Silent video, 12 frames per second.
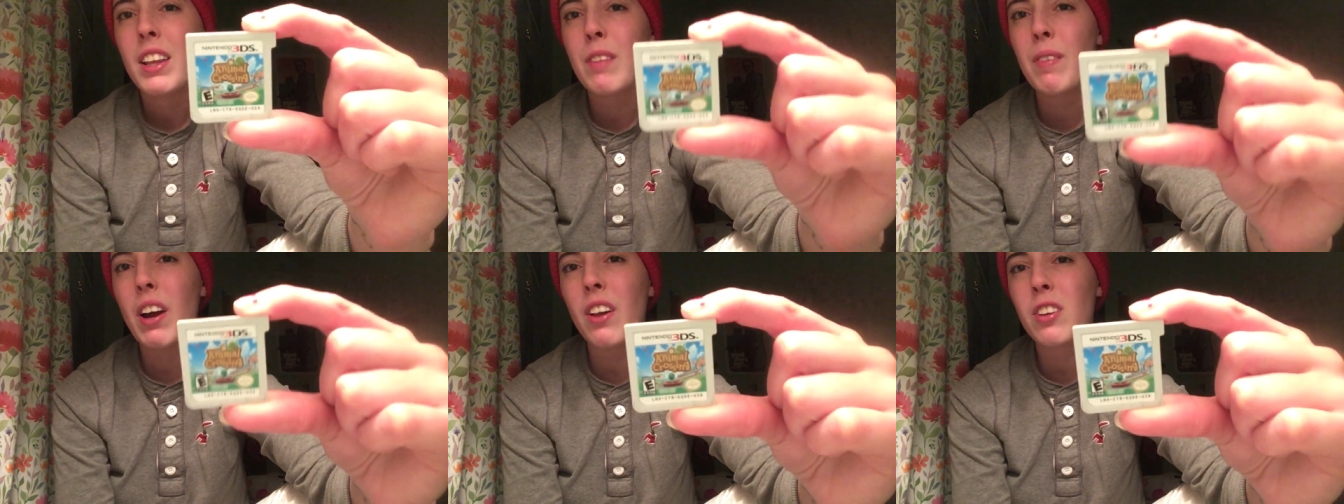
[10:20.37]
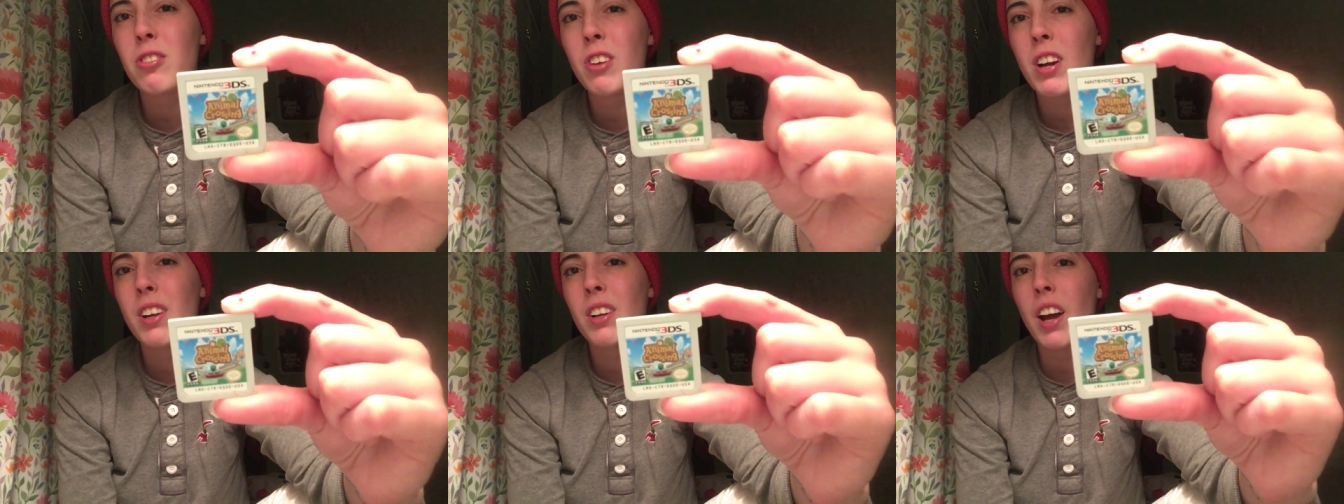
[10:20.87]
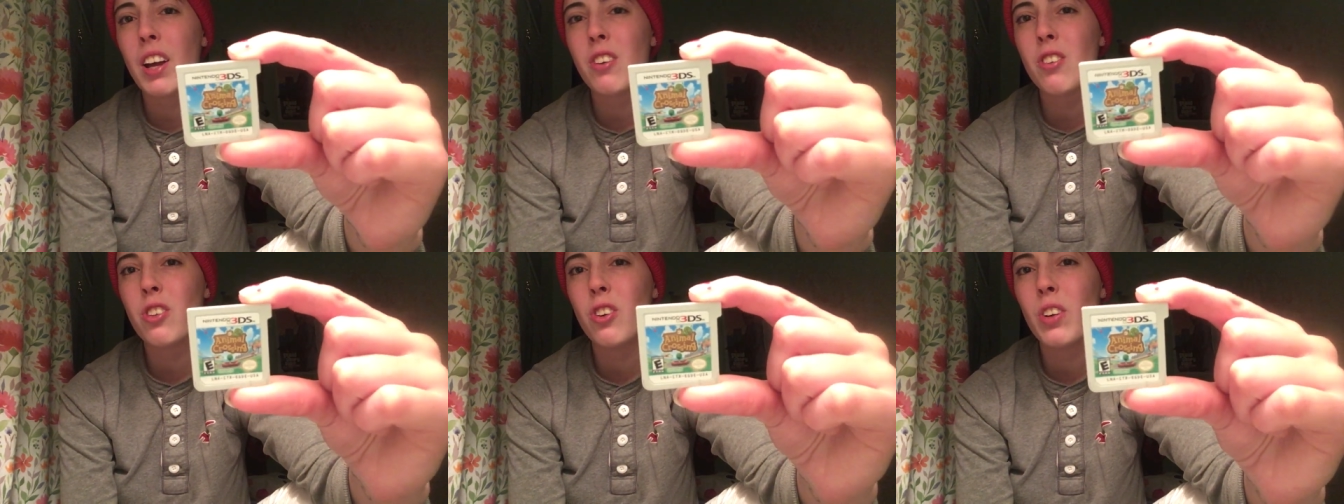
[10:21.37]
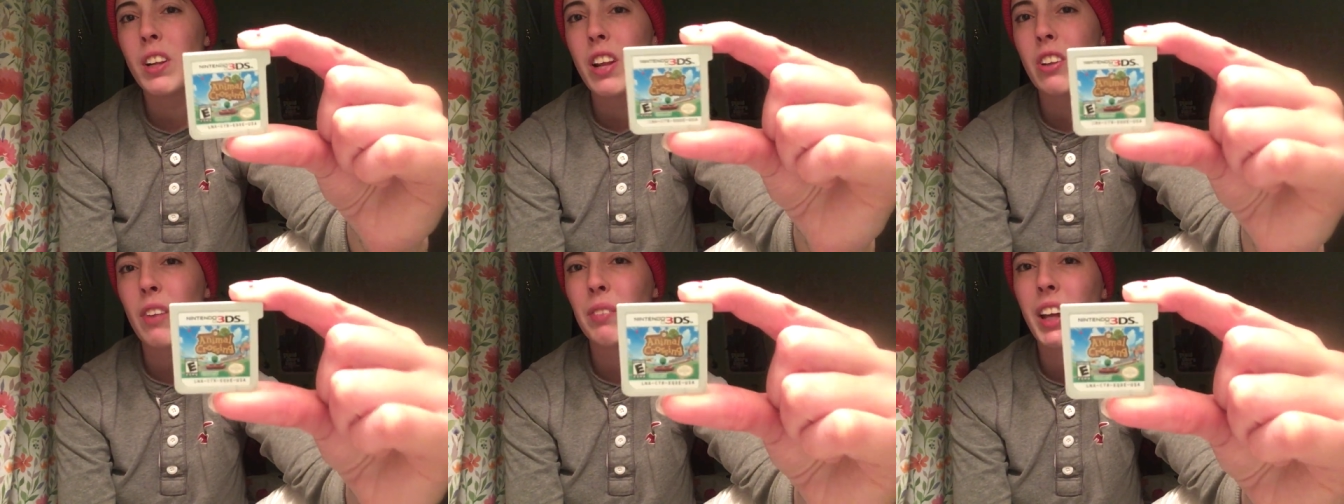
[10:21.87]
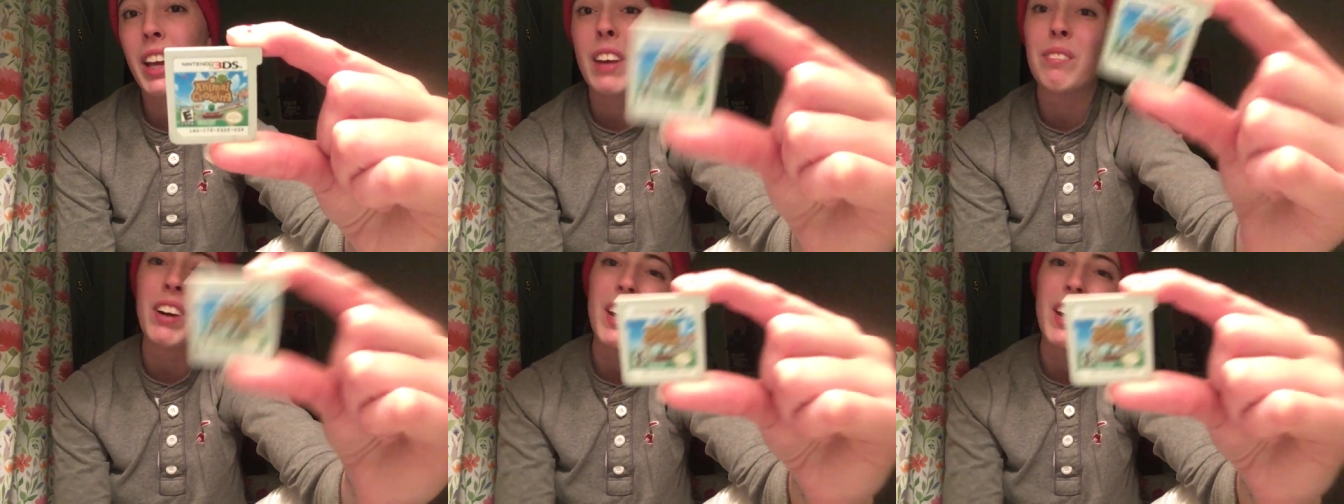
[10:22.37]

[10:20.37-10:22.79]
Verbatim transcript: Then my other friend, I used to, and they stopped playing it.